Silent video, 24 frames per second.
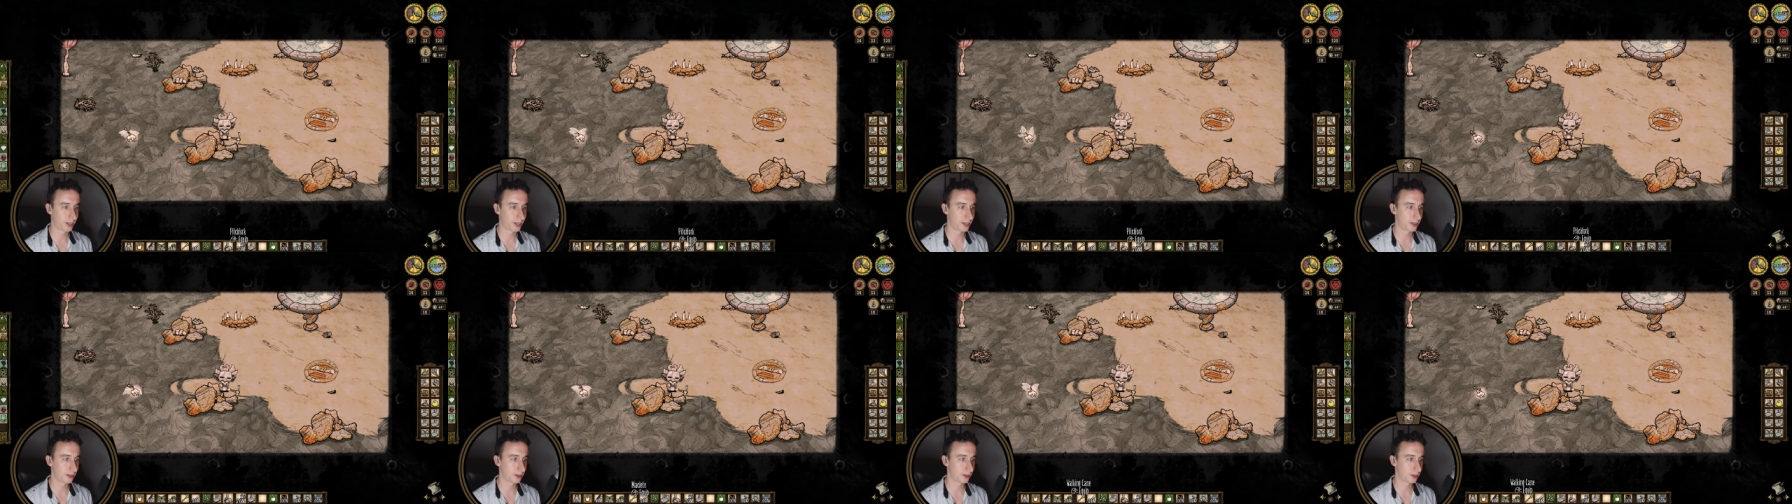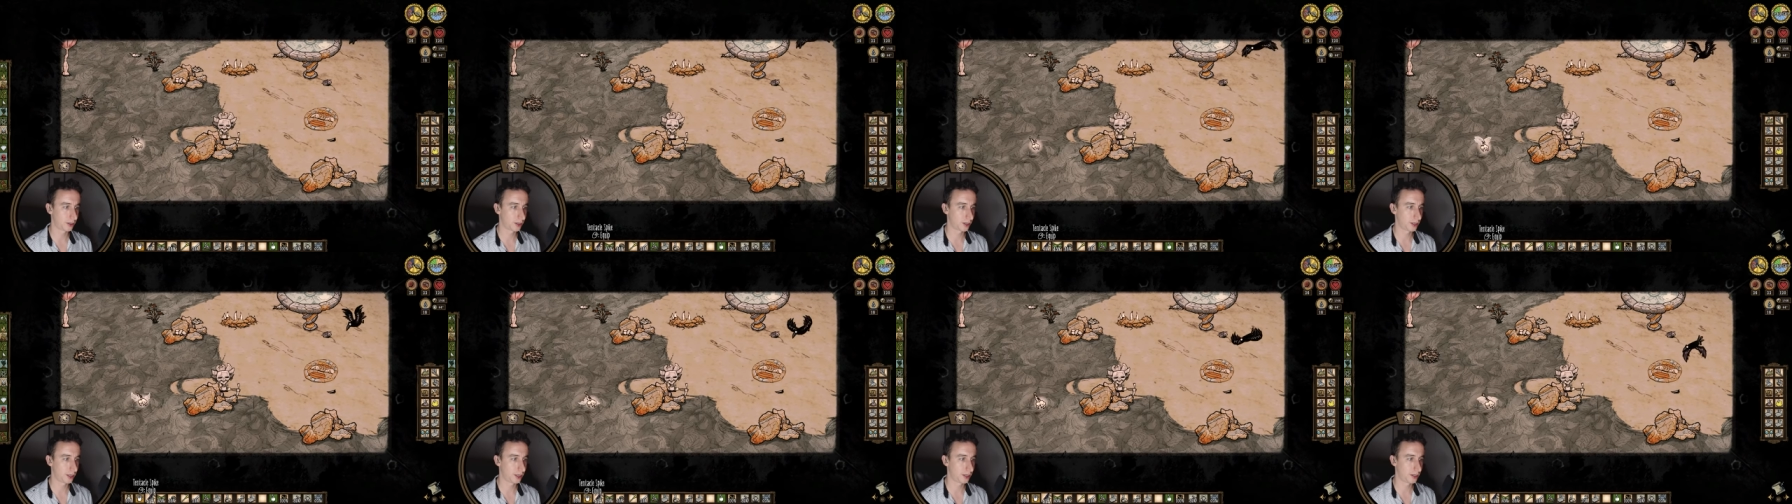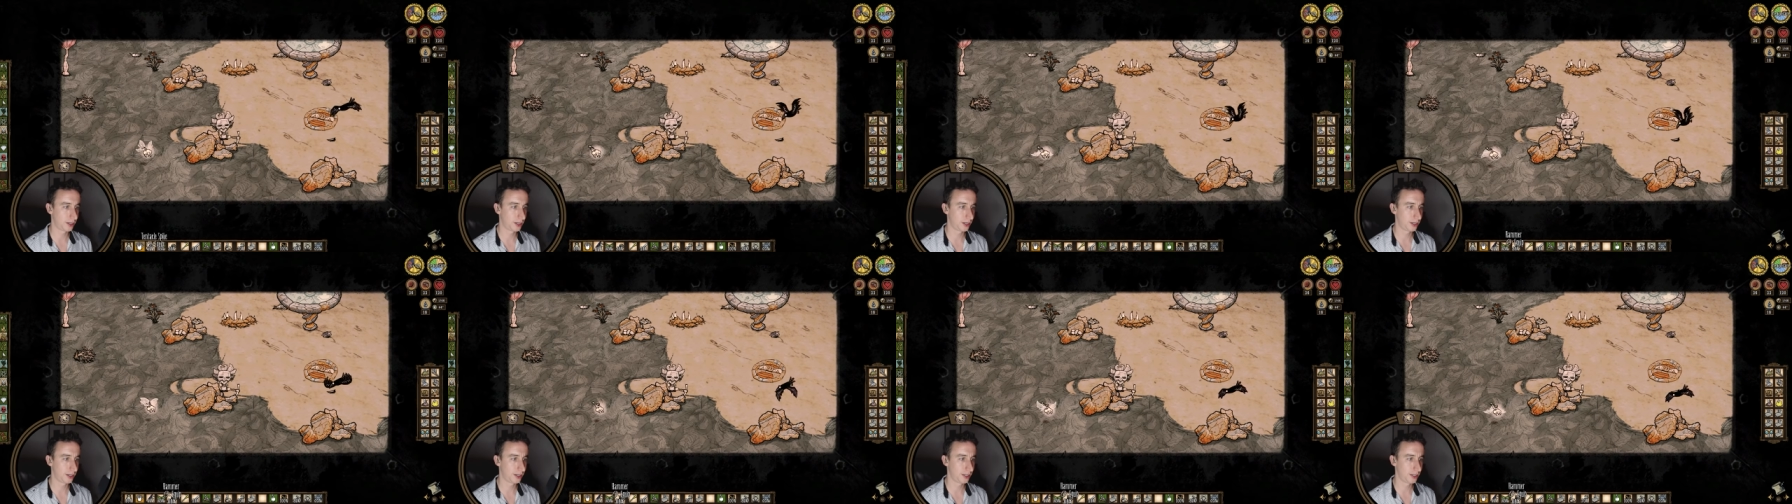Can
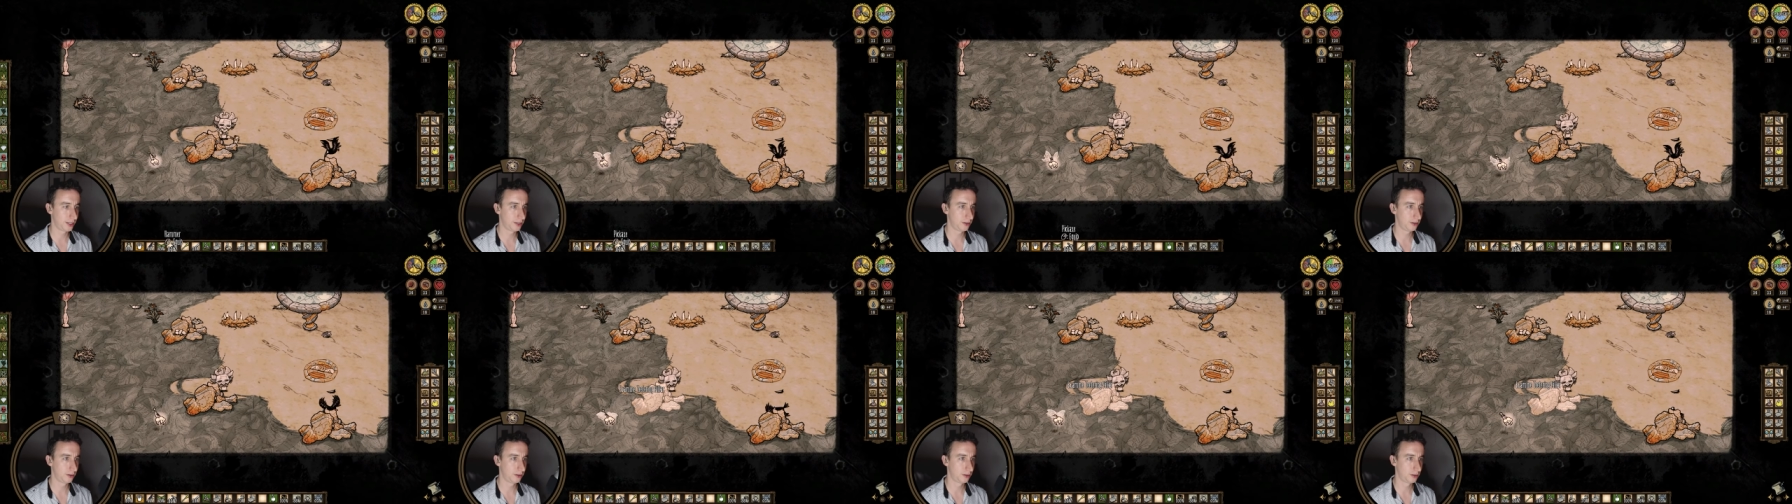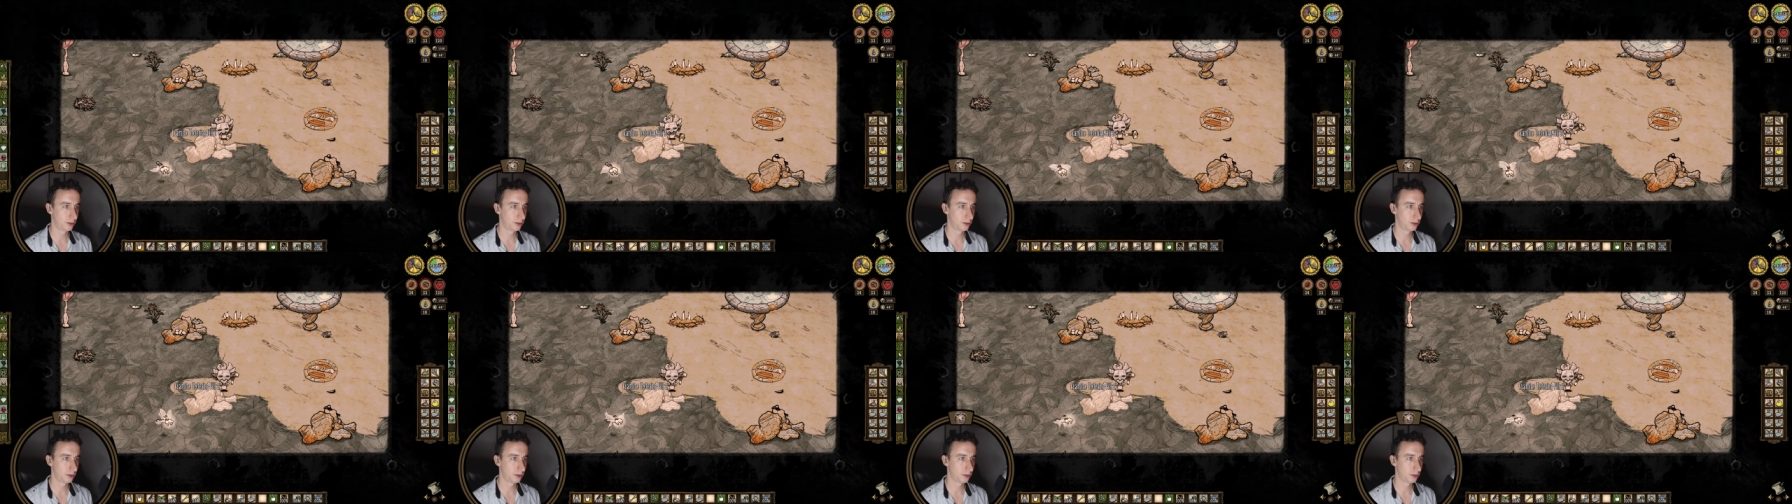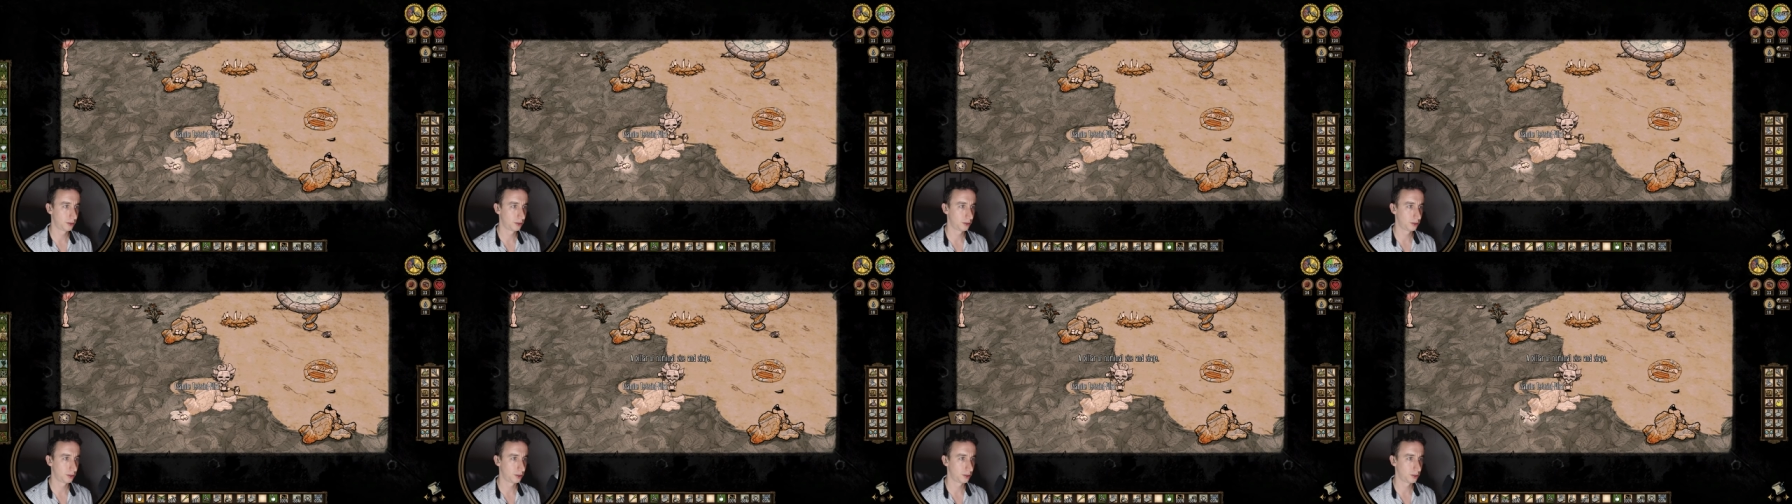I knock you down?
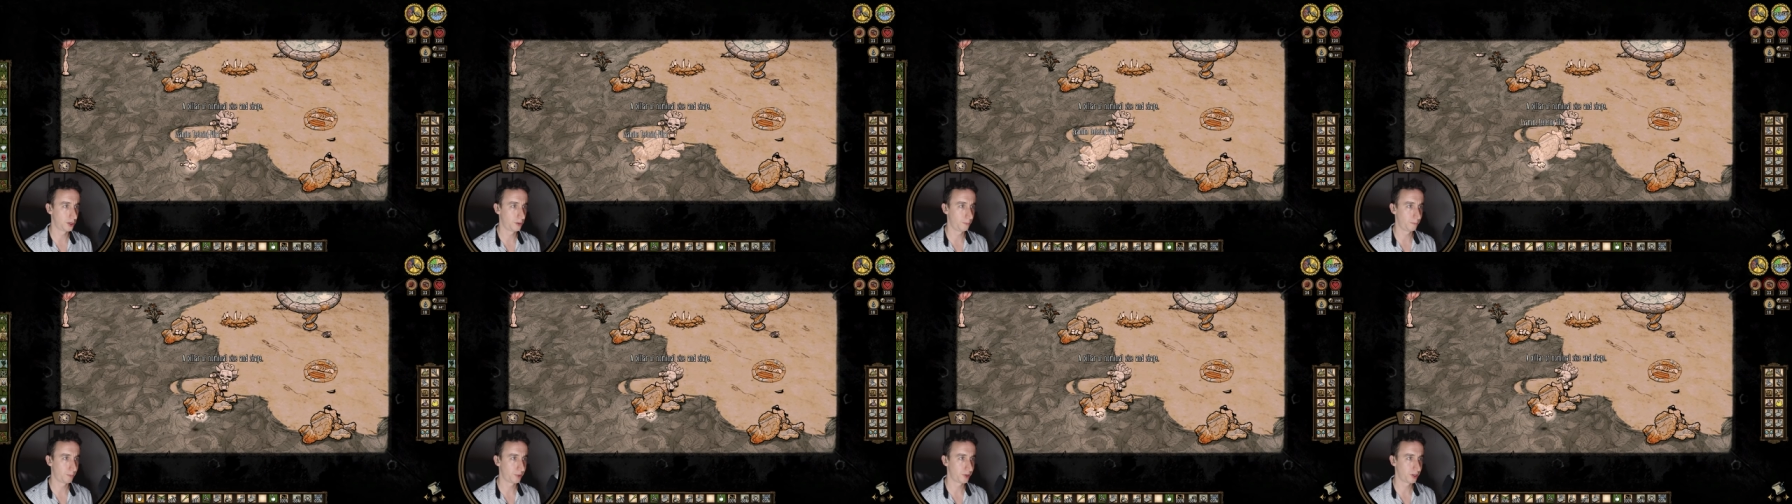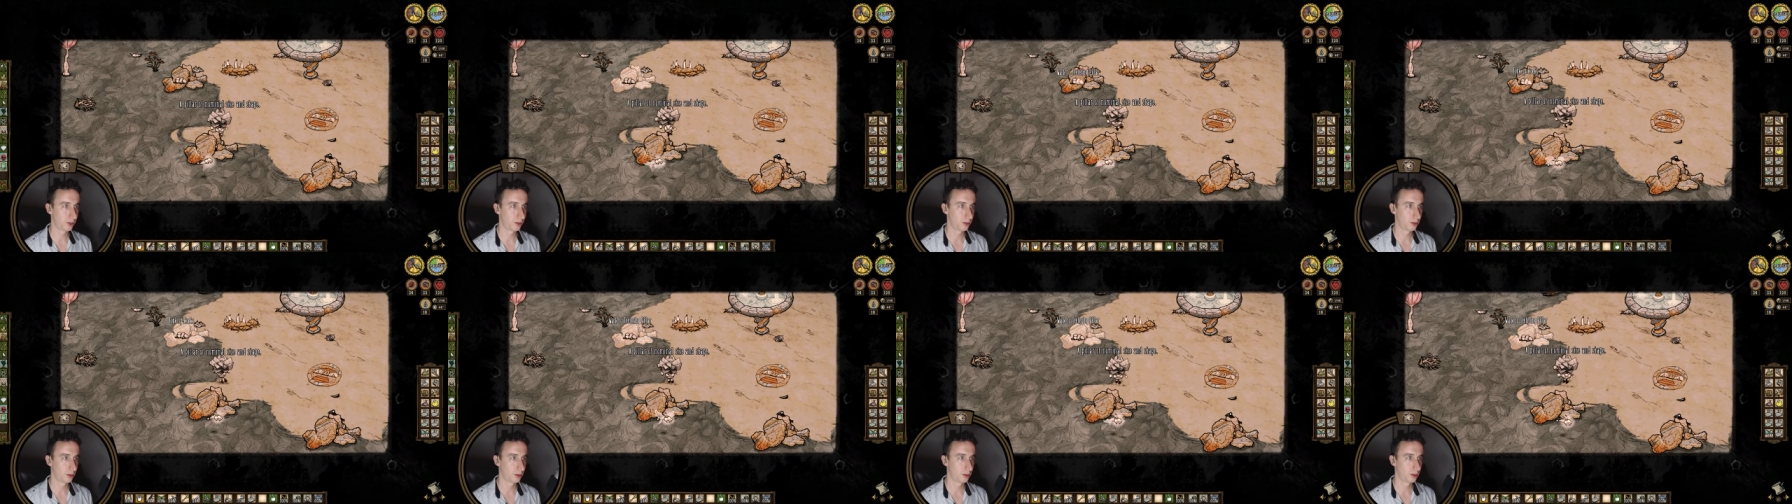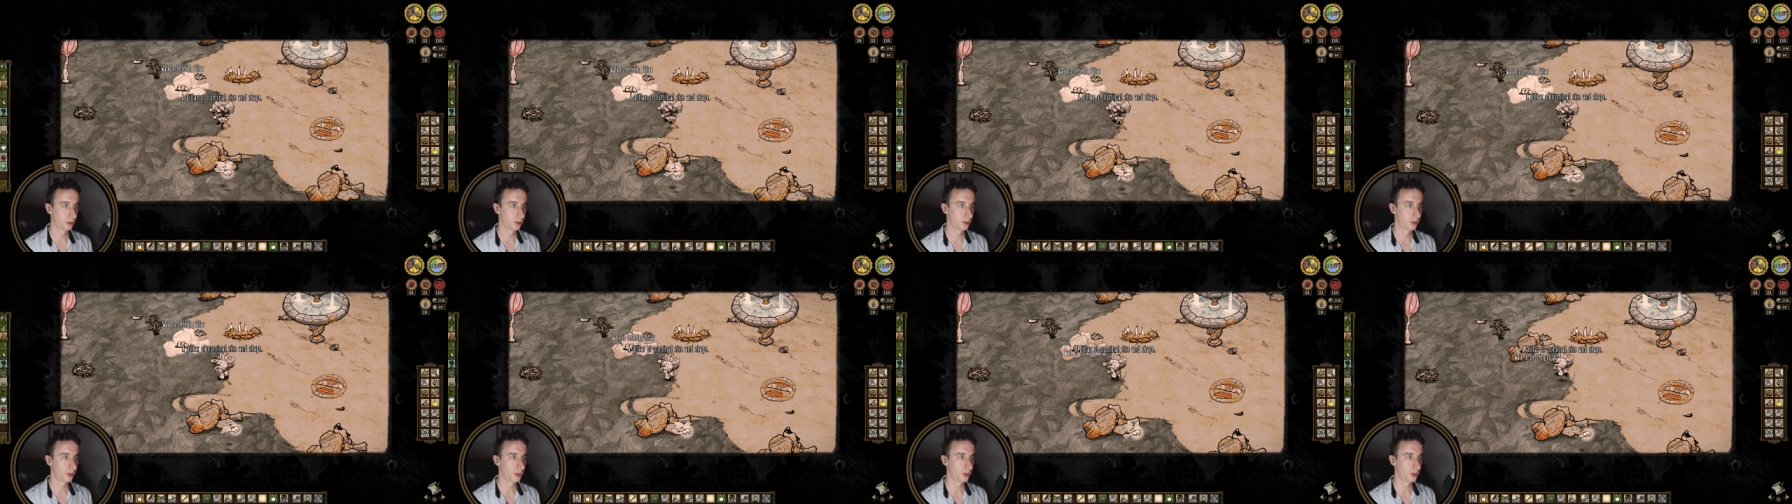Nope.
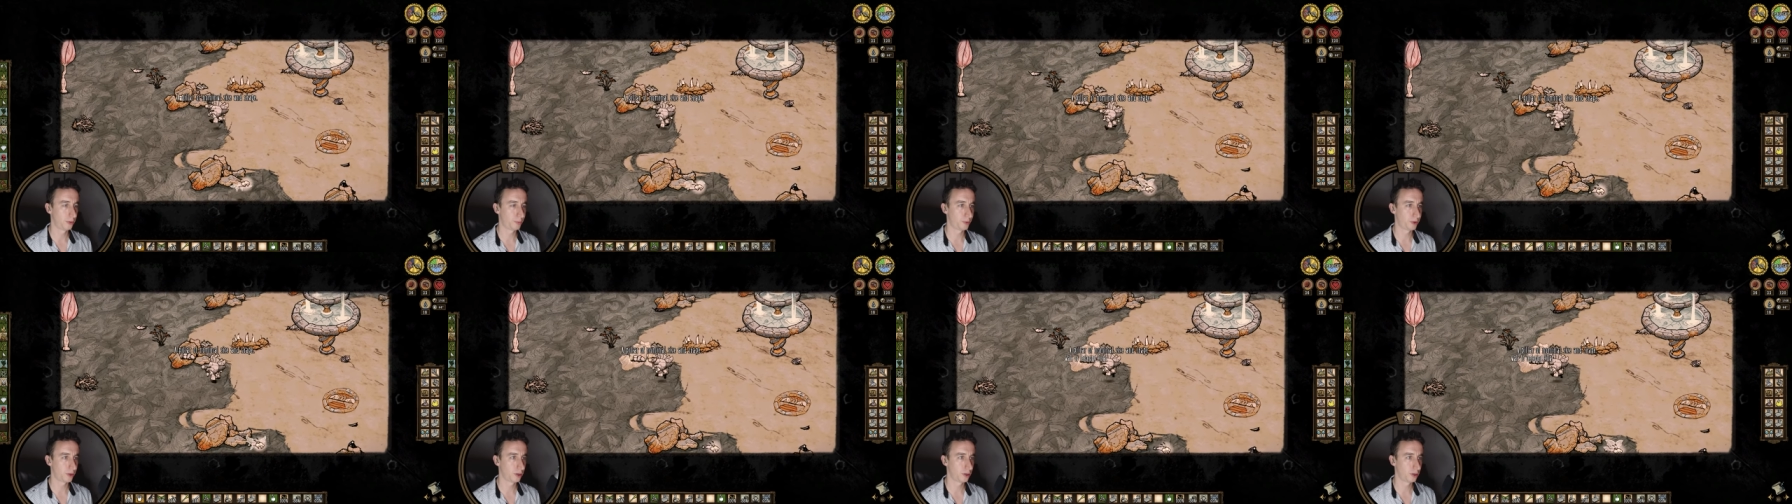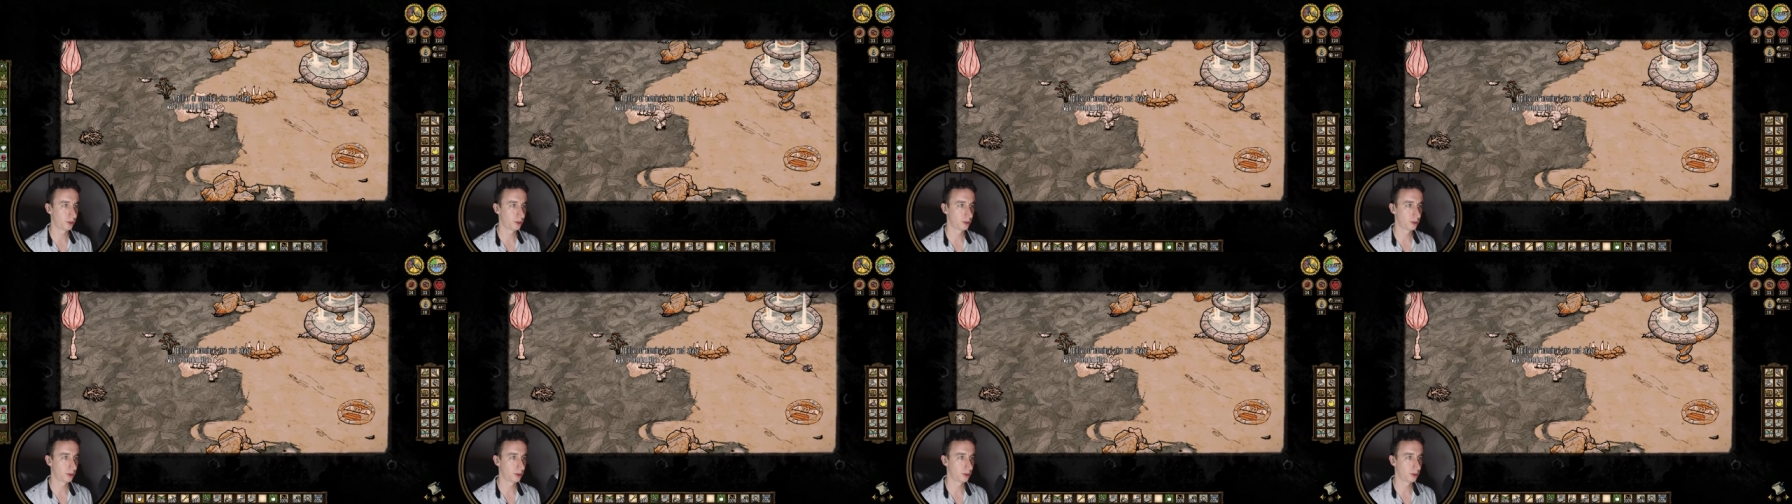Nope.